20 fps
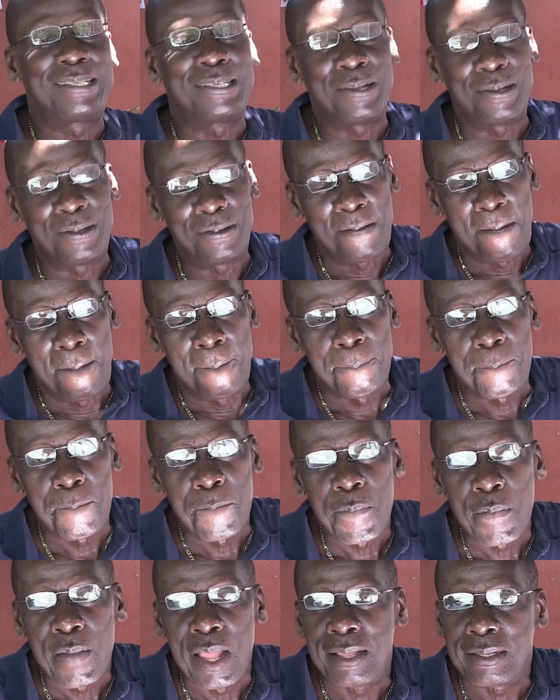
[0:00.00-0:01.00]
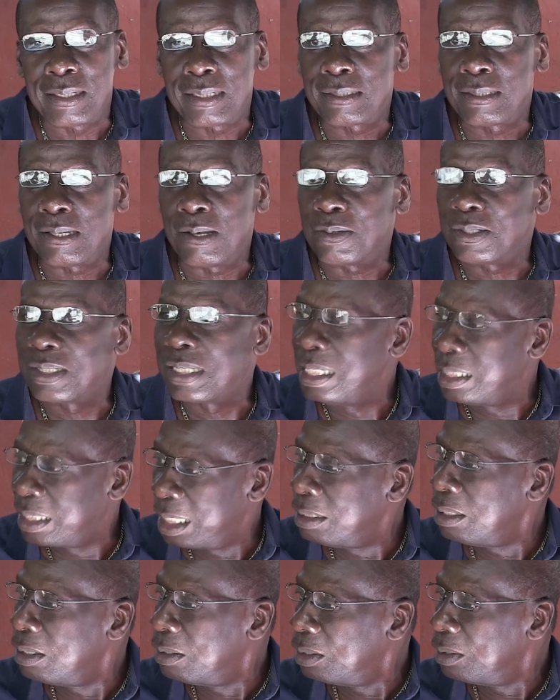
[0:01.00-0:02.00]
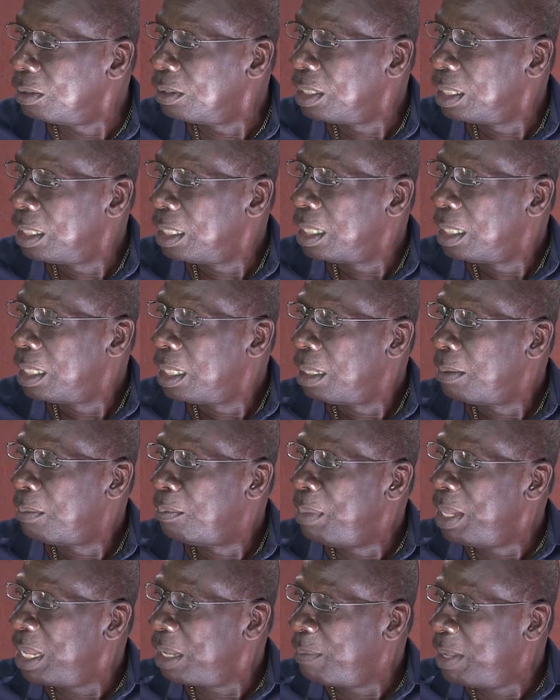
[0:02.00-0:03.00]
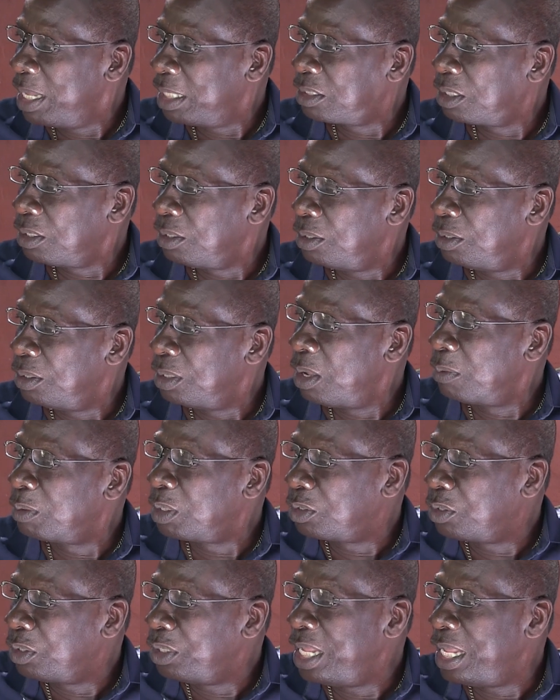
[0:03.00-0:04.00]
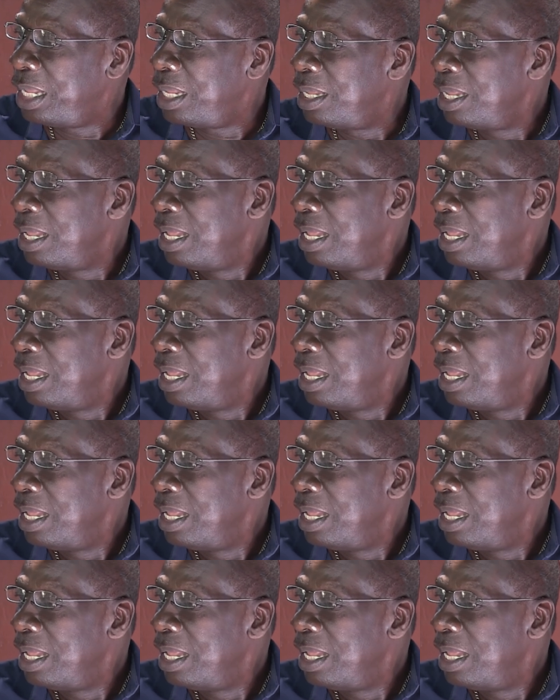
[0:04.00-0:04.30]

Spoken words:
So So Seating You, big tune up to today.